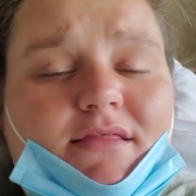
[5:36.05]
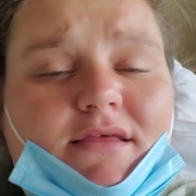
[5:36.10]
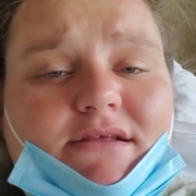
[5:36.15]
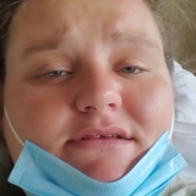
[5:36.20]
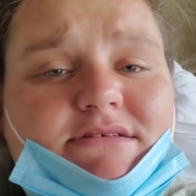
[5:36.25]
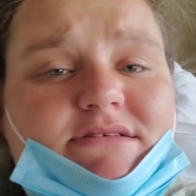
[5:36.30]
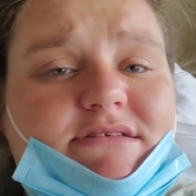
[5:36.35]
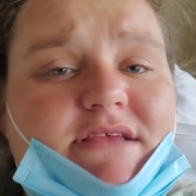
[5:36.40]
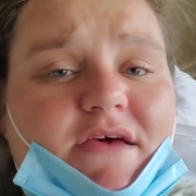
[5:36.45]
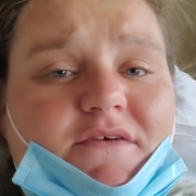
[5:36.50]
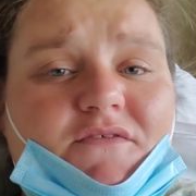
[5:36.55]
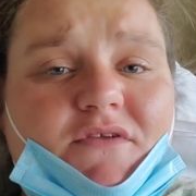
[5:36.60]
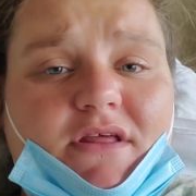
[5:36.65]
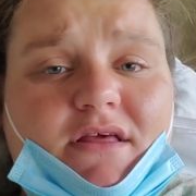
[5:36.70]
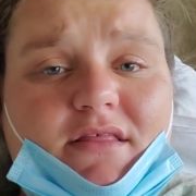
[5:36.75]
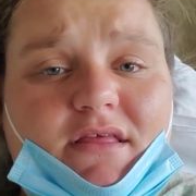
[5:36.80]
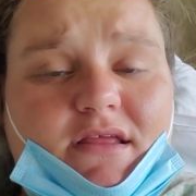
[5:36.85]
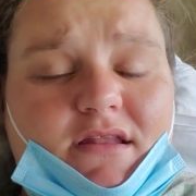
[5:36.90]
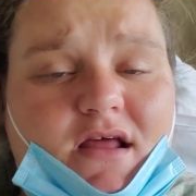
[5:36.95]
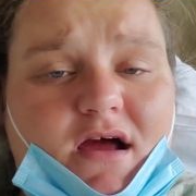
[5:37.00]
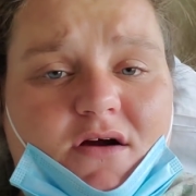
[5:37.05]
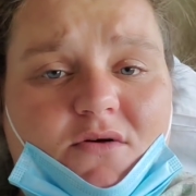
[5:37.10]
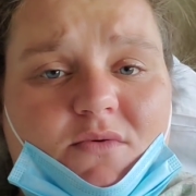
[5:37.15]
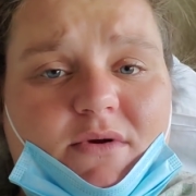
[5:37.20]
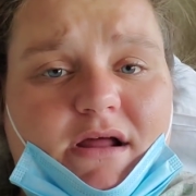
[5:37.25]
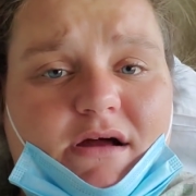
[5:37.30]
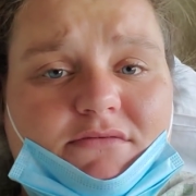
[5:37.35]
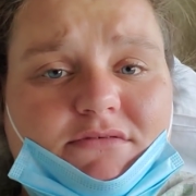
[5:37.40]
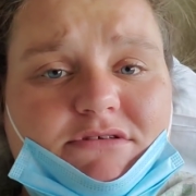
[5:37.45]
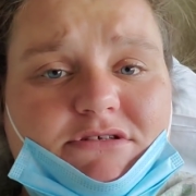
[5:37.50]
That is definitely not what
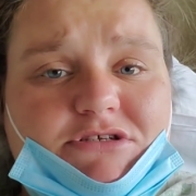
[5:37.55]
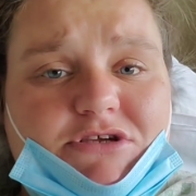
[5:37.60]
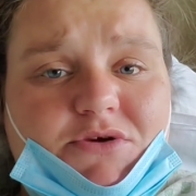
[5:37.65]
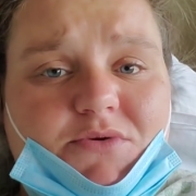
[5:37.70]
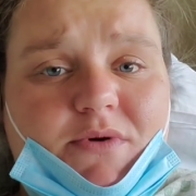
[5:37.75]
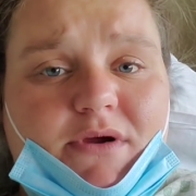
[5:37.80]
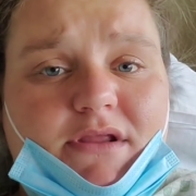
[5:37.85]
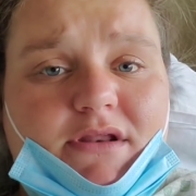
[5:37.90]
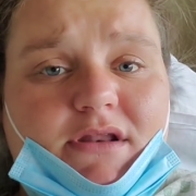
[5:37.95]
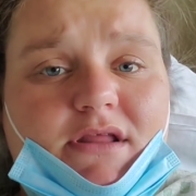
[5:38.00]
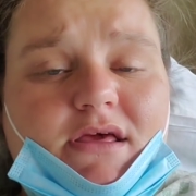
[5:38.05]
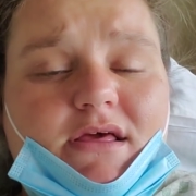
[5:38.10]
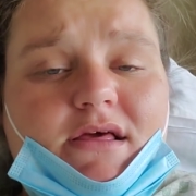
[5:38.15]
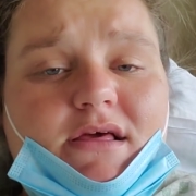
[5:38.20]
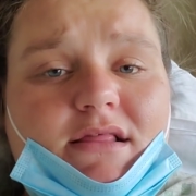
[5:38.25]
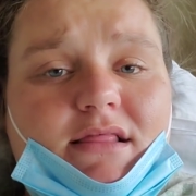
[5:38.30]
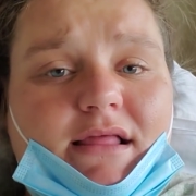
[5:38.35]
I was doing.